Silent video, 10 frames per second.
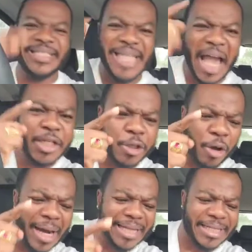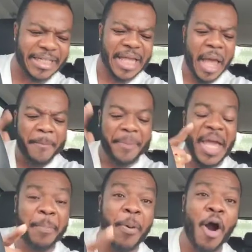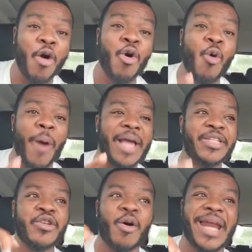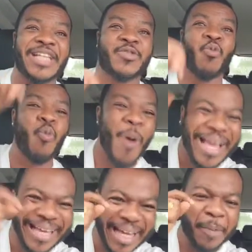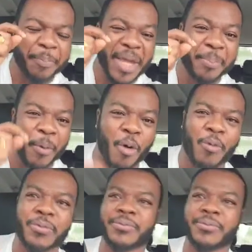tax collectors, people who were known as wicked people.